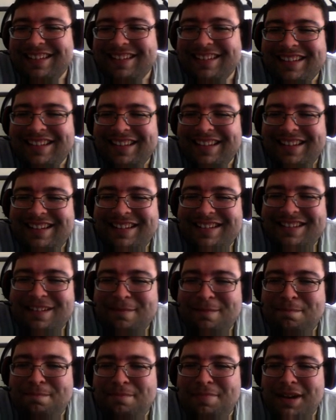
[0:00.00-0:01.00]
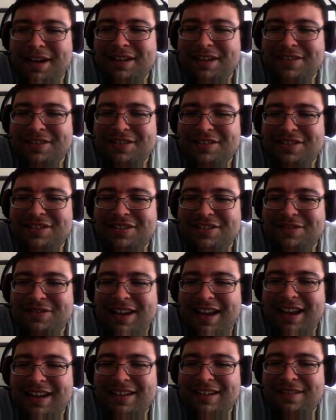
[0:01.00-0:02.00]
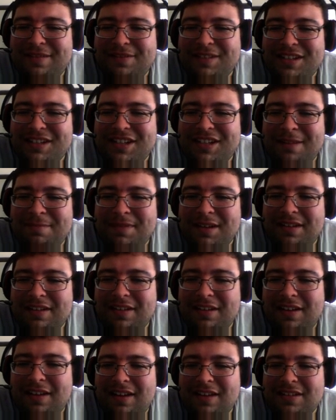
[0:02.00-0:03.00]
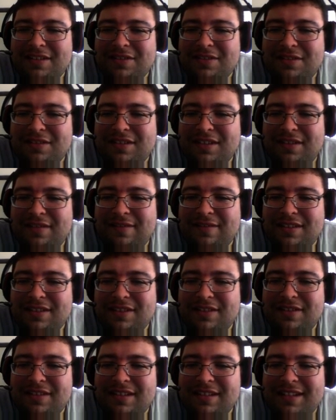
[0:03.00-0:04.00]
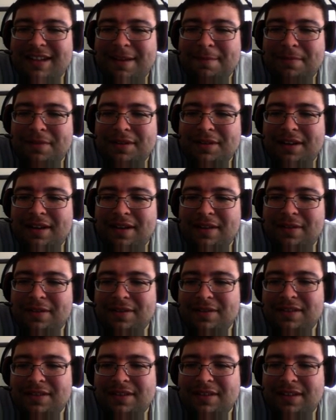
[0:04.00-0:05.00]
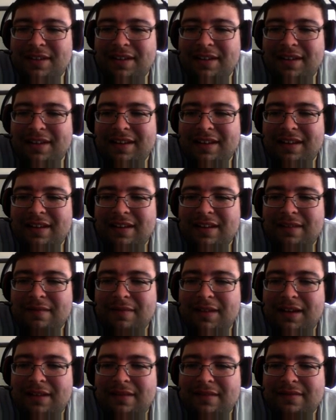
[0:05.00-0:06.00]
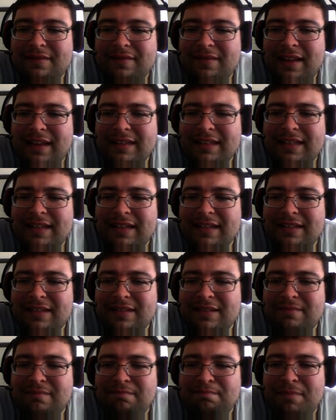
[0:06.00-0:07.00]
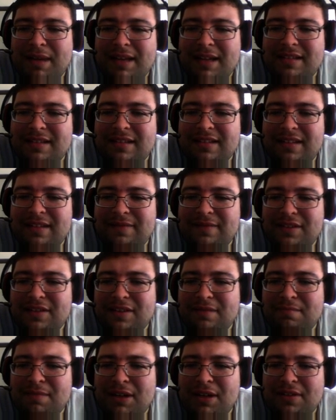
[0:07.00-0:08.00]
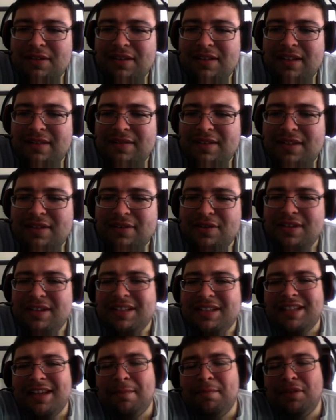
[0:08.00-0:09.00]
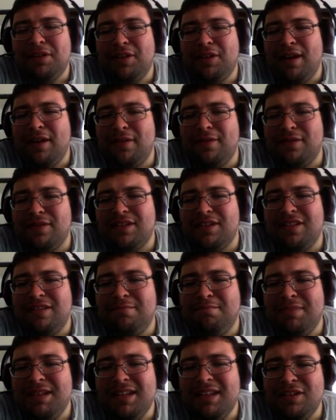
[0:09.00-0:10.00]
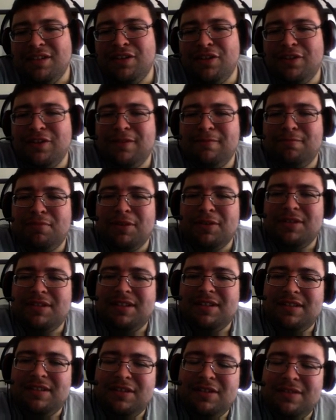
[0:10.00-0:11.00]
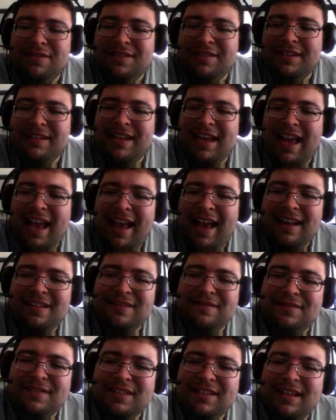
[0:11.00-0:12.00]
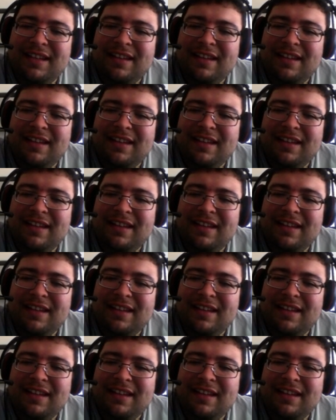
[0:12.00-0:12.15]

It is better to actively champion a cause or live as a good example to others. Well, I say it's better to live as a good example to others. Just be a good person. You don't need to actively